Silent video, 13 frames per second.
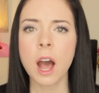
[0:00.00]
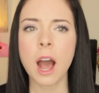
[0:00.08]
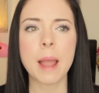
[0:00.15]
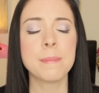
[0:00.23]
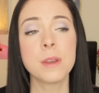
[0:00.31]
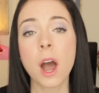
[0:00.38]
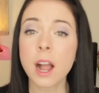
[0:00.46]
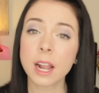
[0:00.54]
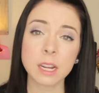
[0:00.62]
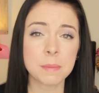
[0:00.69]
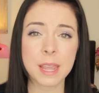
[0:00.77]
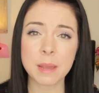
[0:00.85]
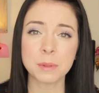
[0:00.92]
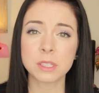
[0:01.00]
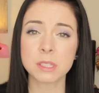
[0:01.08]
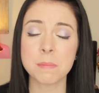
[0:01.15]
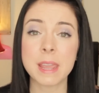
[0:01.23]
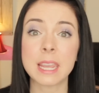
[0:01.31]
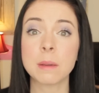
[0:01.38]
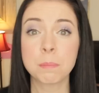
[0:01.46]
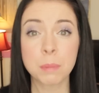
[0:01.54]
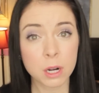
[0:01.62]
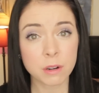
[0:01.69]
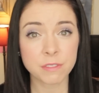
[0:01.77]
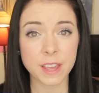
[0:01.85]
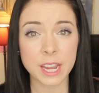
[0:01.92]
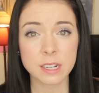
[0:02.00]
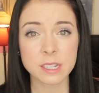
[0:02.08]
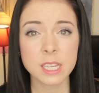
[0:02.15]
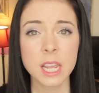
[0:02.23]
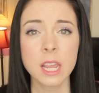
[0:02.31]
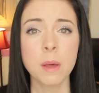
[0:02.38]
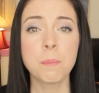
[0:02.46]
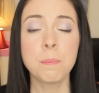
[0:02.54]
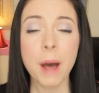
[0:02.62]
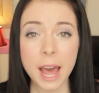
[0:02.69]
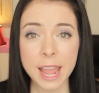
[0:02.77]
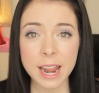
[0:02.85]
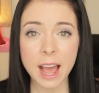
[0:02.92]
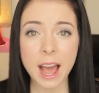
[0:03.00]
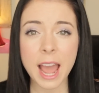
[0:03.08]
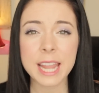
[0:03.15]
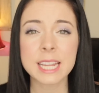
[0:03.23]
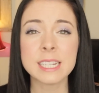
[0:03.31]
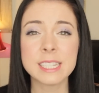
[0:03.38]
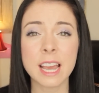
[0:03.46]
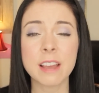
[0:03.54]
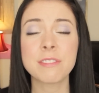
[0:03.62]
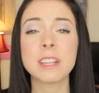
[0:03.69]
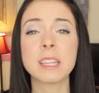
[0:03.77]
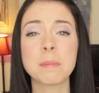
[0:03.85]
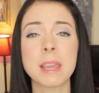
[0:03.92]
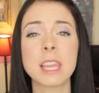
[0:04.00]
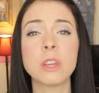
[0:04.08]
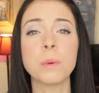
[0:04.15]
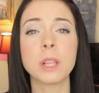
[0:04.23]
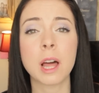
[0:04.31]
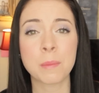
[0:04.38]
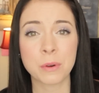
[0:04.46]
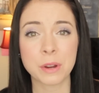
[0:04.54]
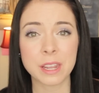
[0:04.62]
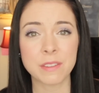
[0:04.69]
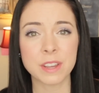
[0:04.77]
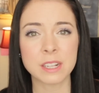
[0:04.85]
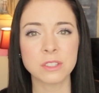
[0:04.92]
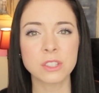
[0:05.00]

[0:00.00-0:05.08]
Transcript: I'm not going to be able to make it perfect, but I can definitely make you a lot more even.